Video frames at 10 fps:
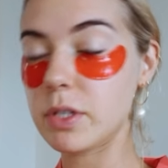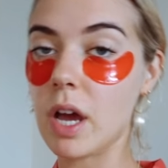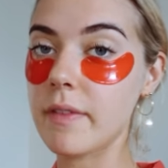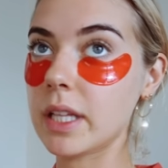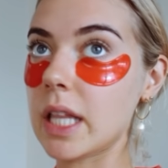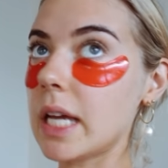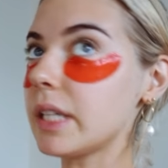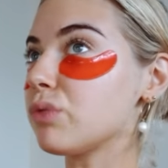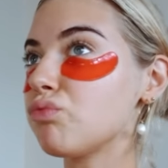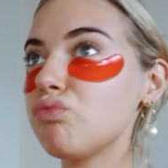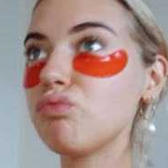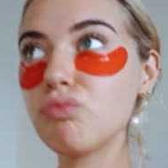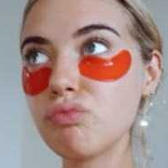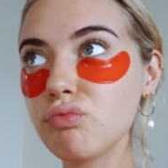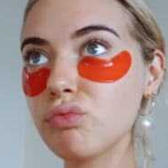be driving like
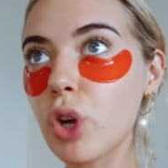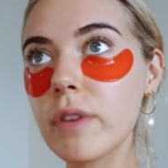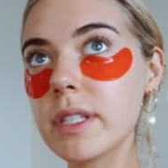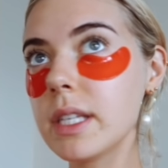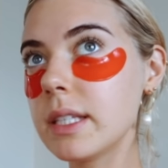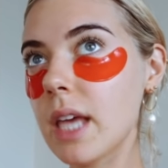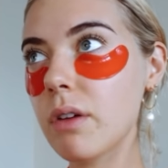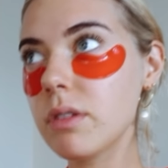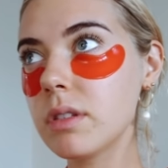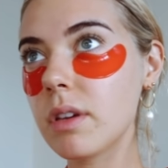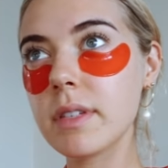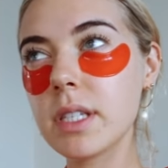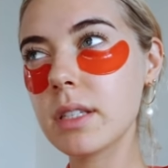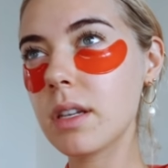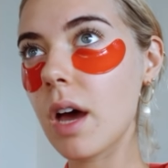over six and
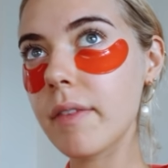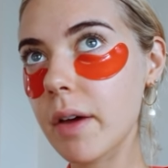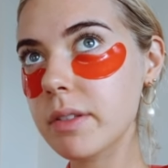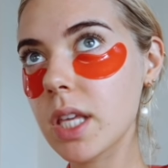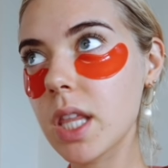a half hours, I